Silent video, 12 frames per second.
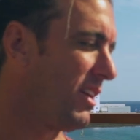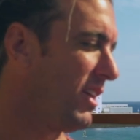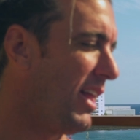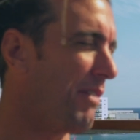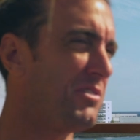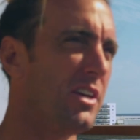
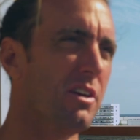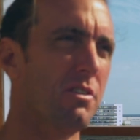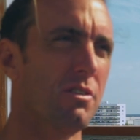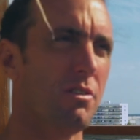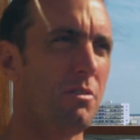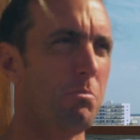left
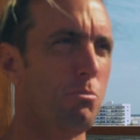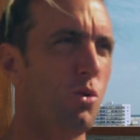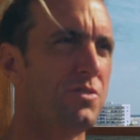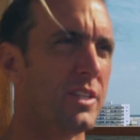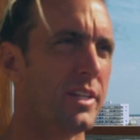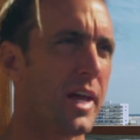heel,
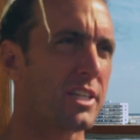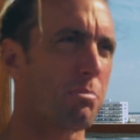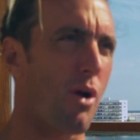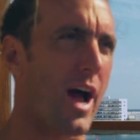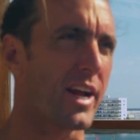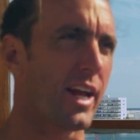moved to the next
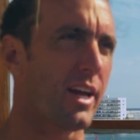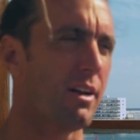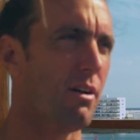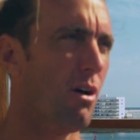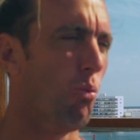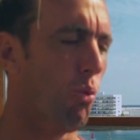bracket,
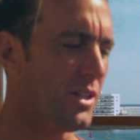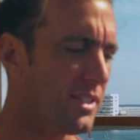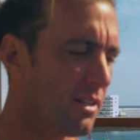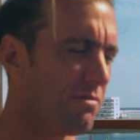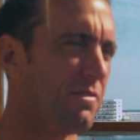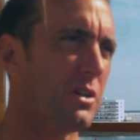what
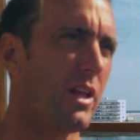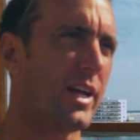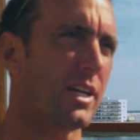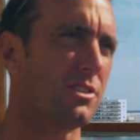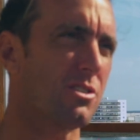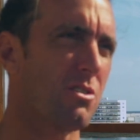did it feel
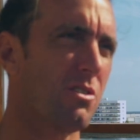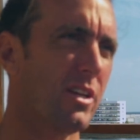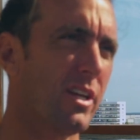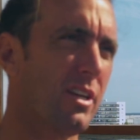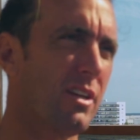like internally?